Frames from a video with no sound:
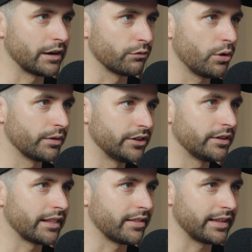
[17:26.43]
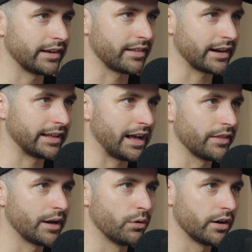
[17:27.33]
that role and you get to see exactly how
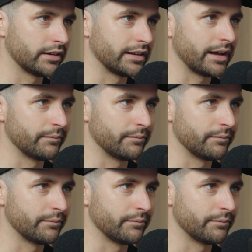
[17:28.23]
they work in that